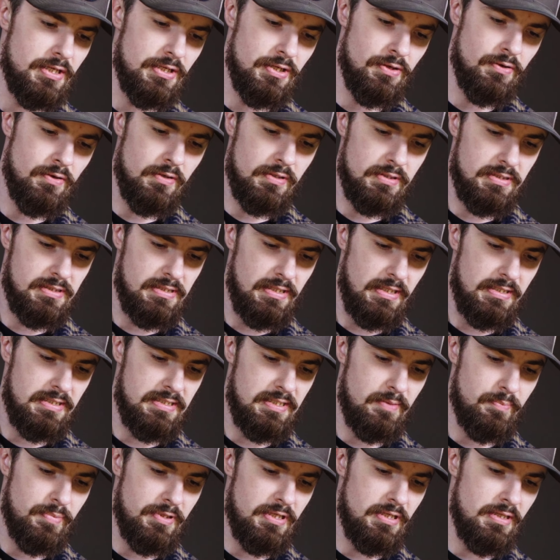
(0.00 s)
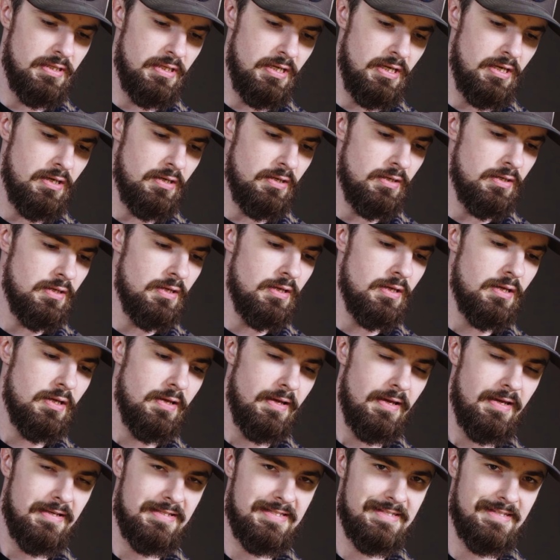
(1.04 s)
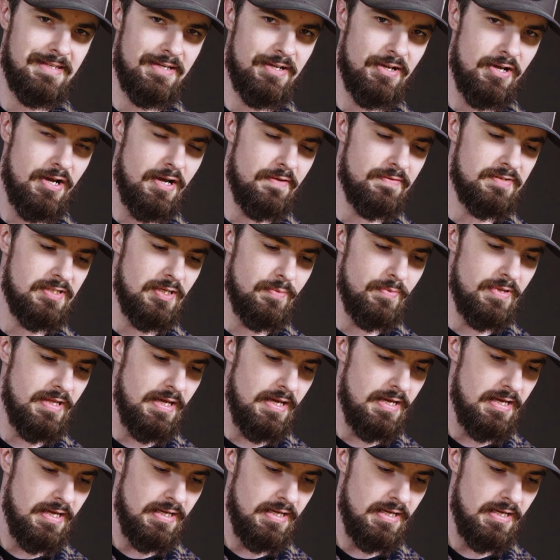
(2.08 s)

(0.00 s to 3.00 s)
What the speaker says: do is I dip it in there, I sling off some of that